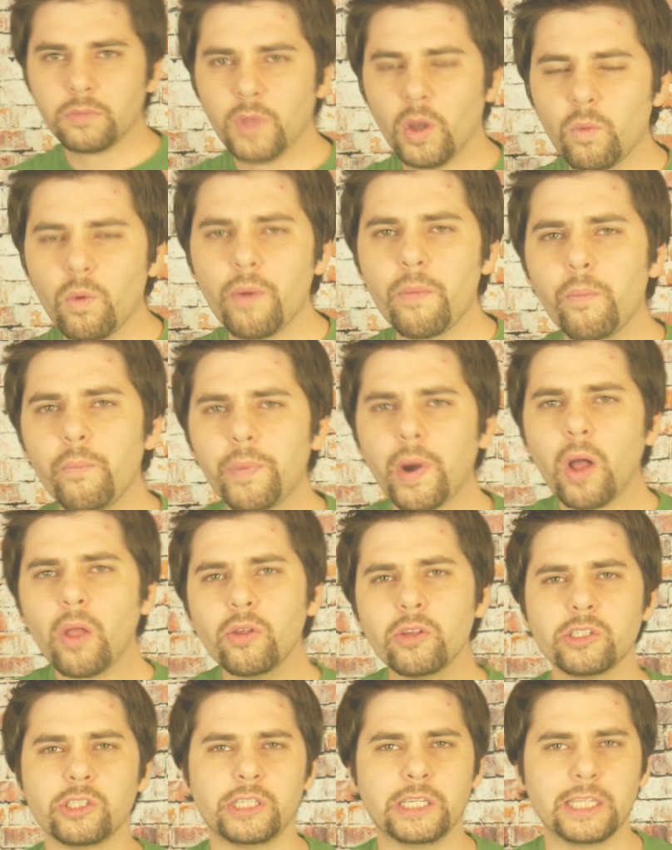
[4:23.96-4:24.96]
What Paul
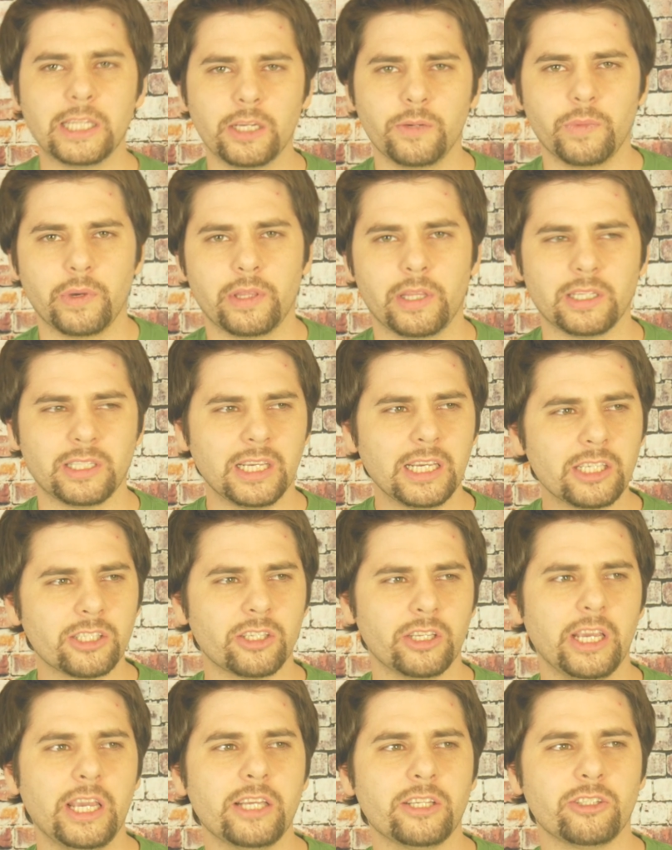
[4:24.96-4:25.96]
is dealing with is
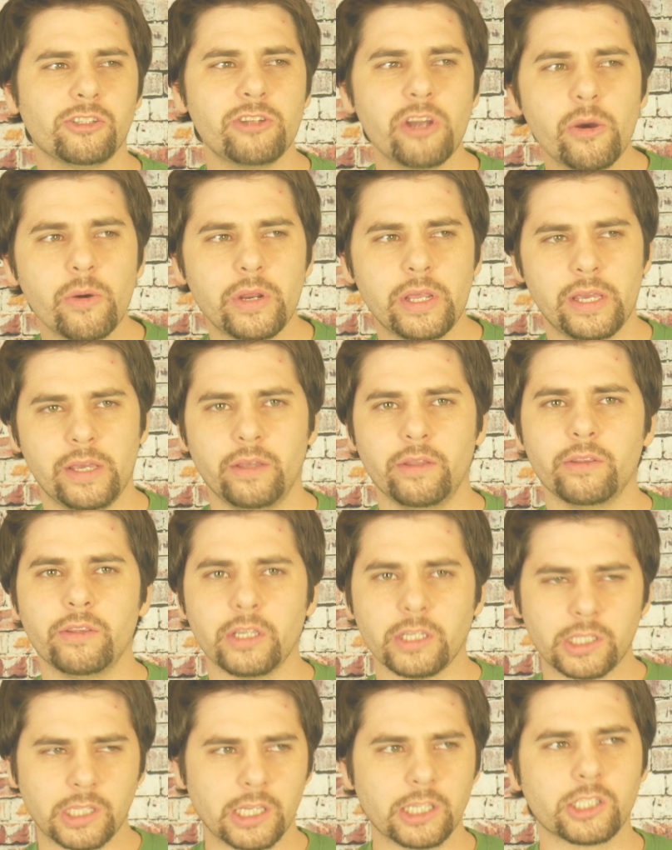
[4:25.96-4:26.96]
he's noting
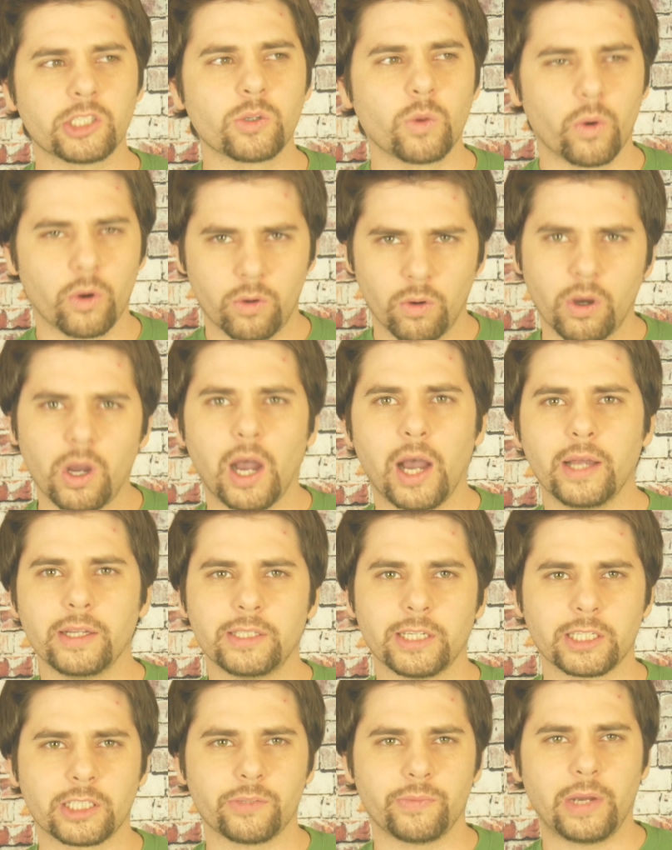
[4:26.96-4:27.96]
this historical
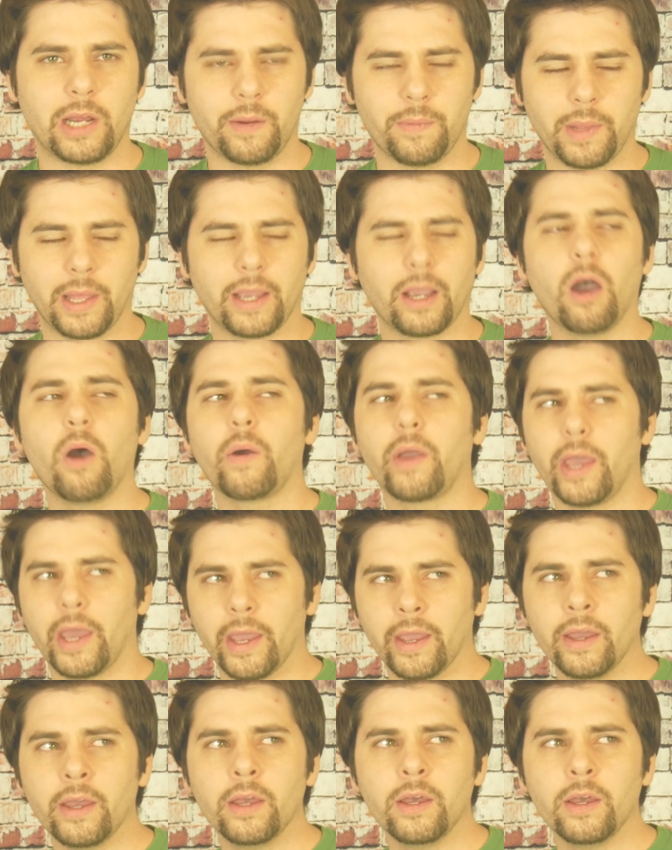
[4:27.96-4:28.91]
context around him, like, okay,